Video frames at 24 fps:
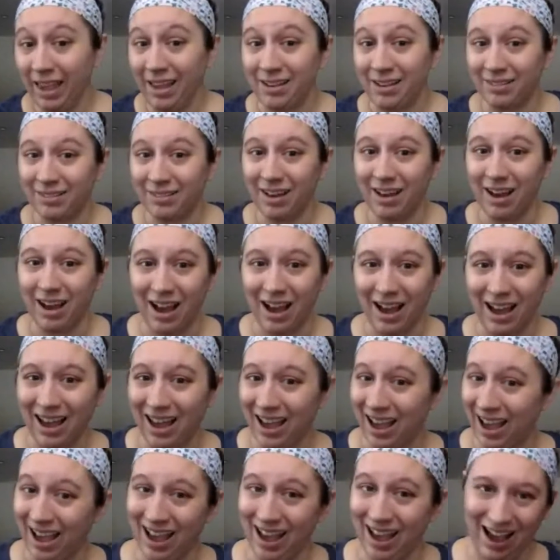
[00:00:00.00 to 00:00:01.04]
Yeah,
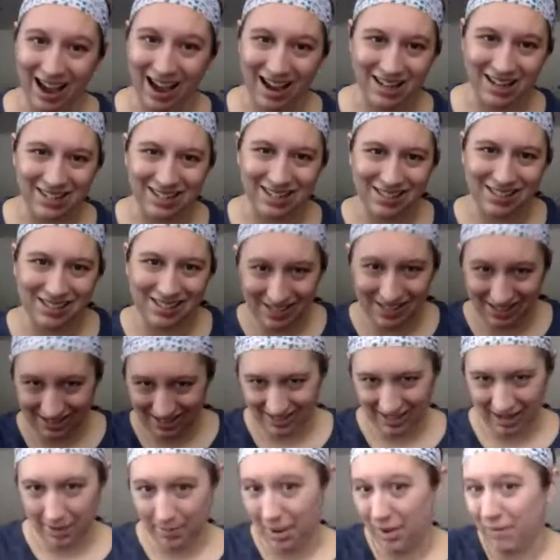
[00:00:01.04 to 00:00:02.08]

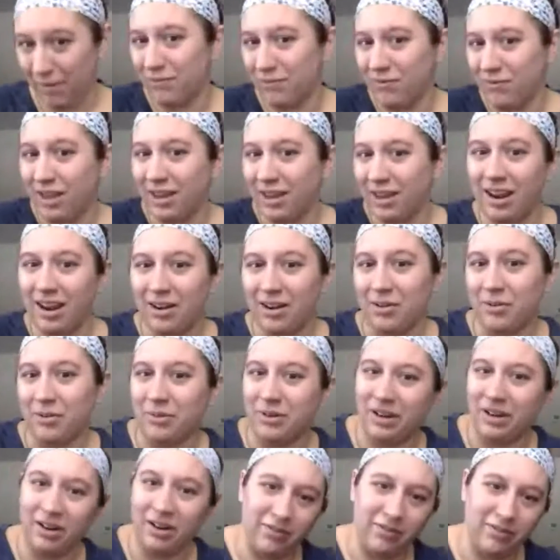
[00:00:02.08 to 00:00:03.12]
I'm having fun. I
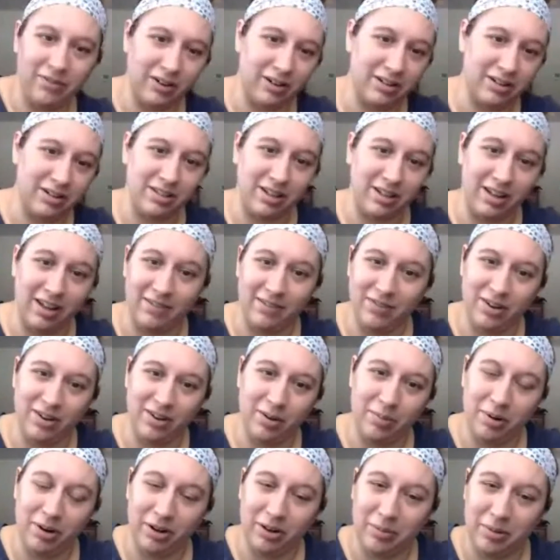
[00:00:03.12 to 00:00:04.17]
don't want to get off here because I have to
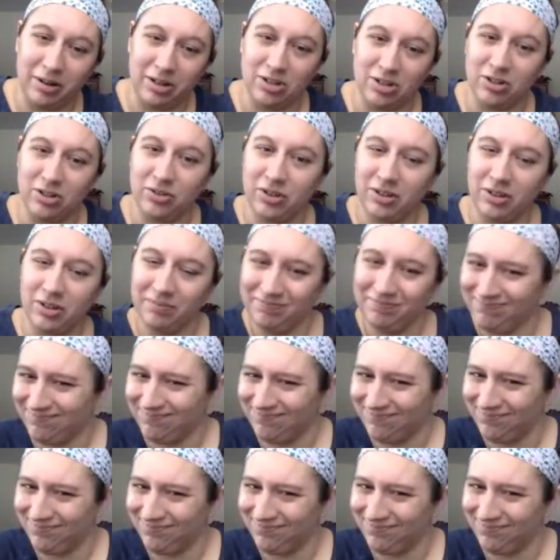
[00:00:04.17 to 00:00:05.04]
go parent my children.